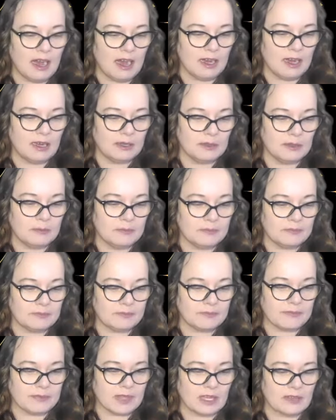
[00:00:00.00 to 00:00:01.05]

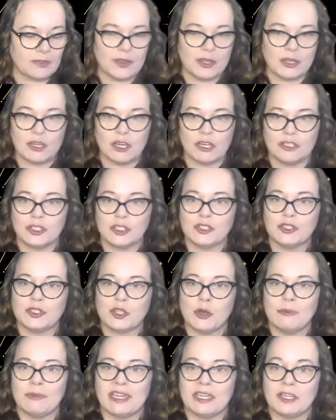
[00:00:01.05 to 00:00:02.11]
There are just
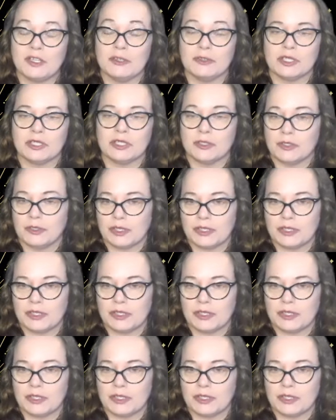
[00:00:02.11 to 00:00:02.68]
so many uses.